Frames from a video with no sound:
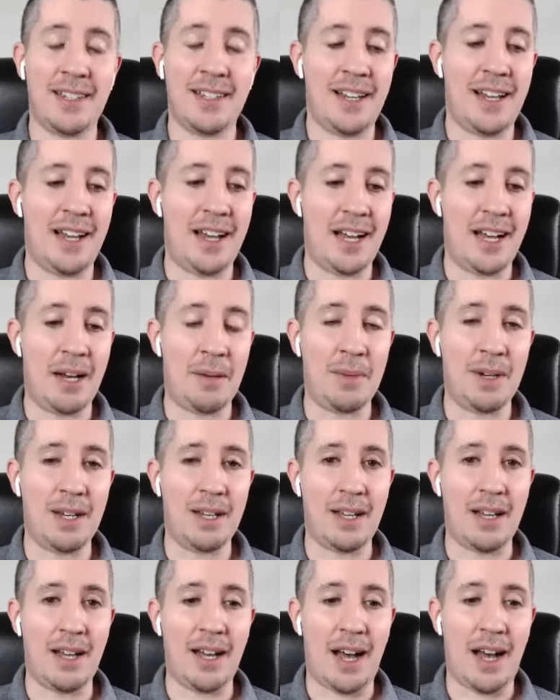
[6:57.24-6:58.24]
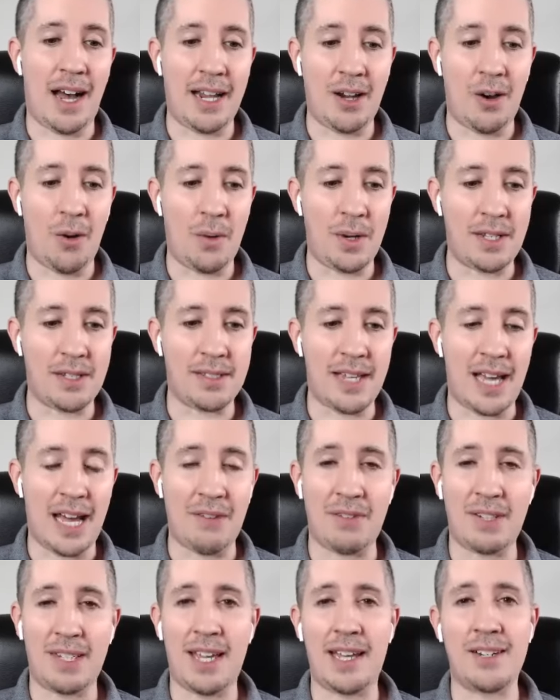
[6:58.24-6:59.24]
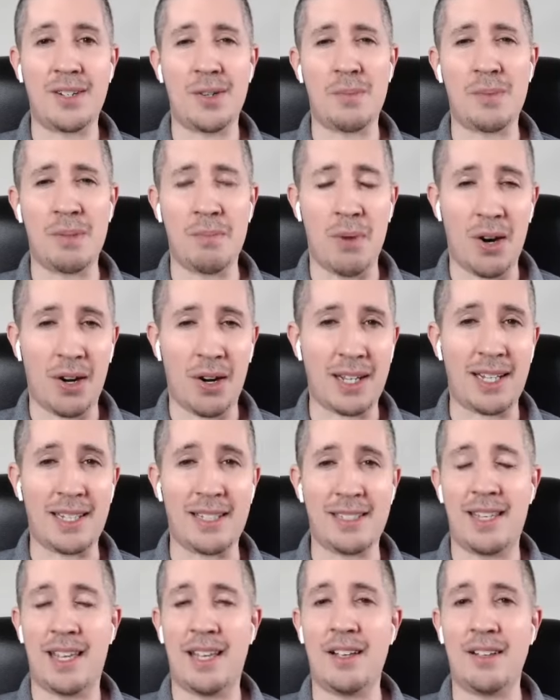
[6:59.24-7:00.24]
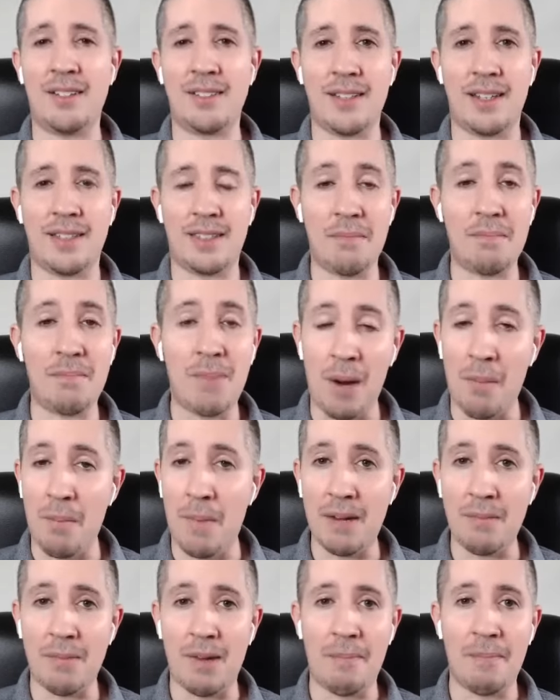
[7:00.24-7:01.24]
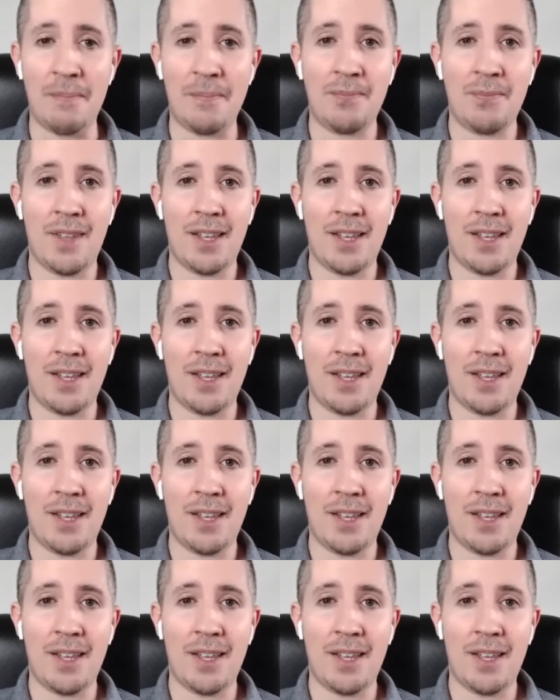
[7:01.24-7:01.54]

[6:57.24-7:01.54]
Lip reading: um, I always advocate in terms of marketing and sales at the bare minimum,